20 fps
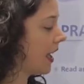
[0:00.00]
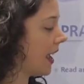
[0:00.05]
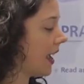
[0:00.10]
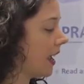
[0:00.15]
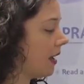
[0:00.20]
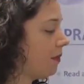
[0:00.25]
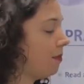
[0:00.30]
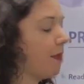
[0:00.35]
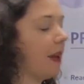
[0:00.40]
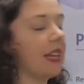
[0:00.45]

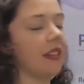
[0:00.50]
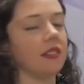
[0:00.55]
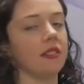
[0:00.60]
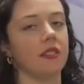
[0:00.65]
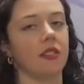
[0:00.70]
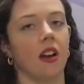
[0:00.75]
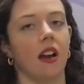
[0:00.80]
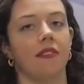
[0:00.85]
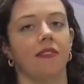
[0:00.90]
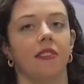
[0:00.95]
And
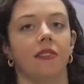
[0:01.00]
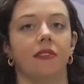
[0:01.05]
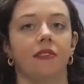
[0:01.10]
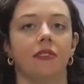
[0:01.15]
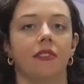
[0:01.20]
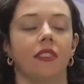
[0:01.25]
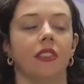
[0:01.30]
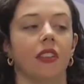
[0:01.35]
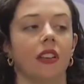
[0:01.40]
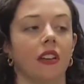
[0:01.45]
based off of
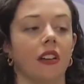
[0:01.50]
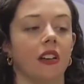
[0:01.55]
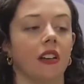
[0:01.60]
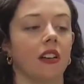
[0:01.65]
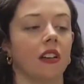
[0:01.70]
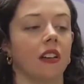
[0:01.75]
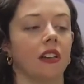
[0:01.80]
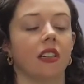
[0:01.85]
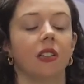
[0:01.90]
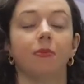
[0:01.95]

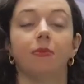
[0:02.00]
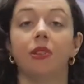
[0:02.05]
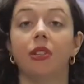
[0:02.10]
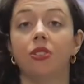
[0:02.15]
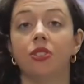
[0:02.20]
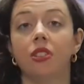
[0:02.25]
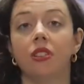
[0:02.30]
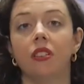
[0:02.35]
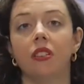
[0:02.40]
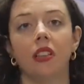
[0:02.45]
the
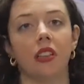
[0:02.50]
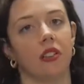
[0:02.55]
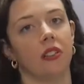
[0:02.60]
completion,